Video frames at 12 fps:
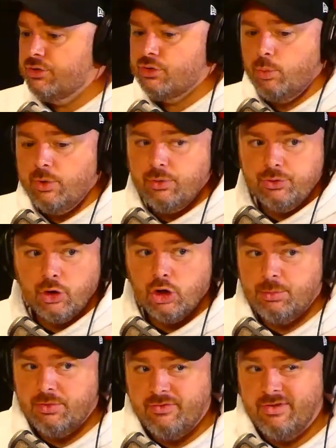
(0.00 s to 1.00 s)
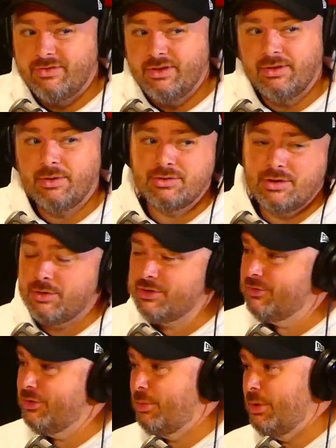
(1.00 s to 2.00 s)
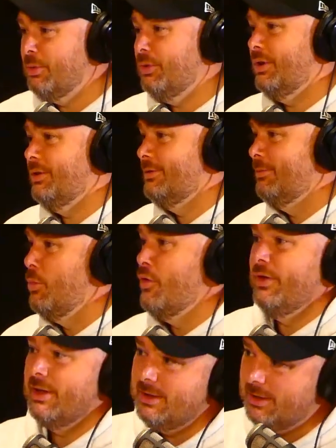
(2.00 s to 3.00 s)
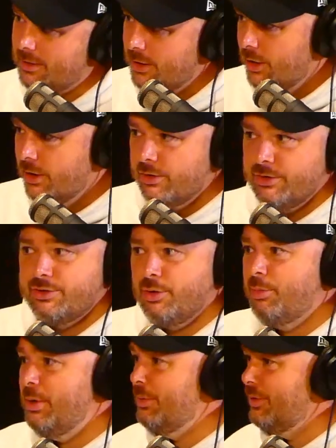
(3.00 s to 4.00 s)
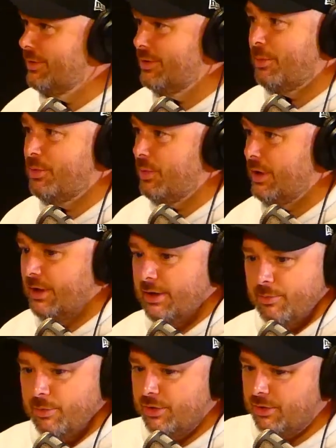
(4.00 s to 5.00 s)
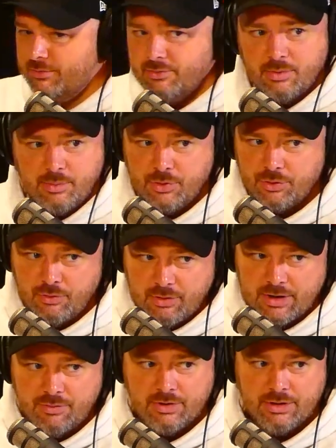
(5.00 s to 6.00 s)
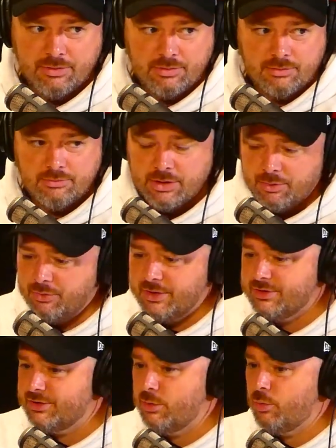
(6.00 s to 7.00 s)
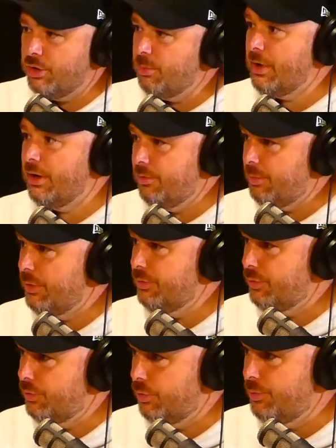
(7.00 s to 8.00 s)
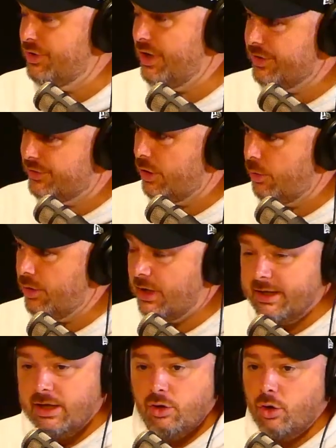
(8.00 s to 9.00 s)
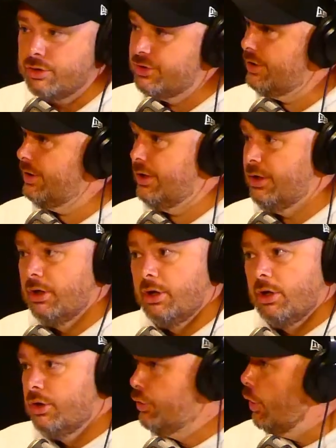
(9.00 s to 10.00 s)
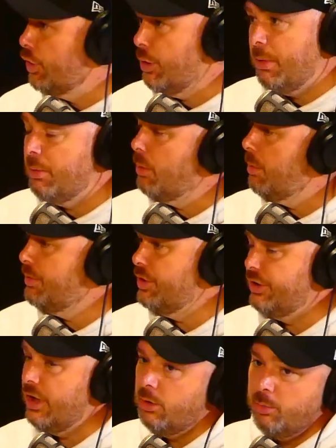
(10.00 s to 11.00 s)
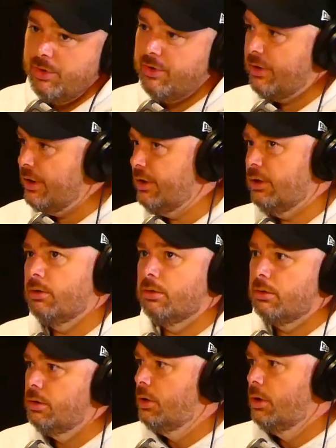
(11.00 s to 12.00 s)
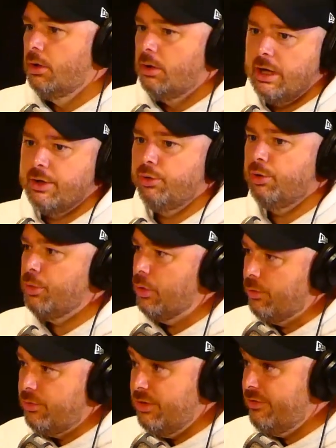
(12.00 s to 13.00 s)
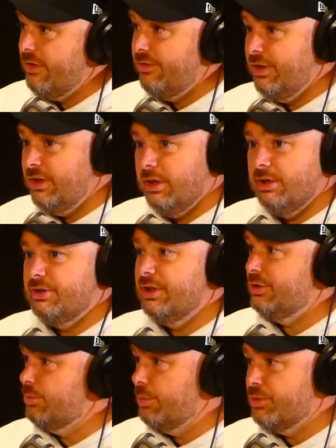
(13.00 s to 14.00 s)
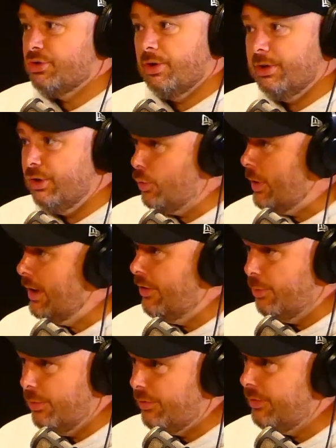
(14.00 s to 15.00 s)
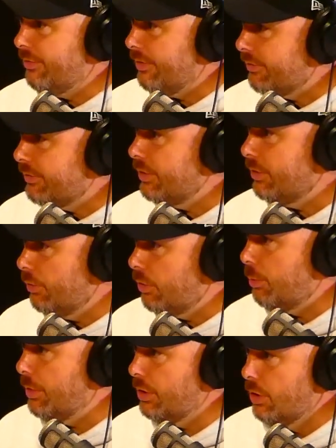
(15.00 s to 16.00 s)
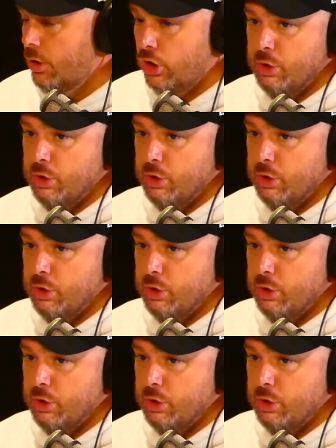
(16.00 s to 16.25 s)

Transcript: So we're all talking about 15,000 houses for the people that are moving in here. There's still people in WA we're on the rental crisis that want to build their own homes. They are still there. I get constantly talking to people. When you tell them where they're at, they're like, oh, I can only borrow 350. And you're like, geez, we're struggling to do anything with 350. You know what I mean?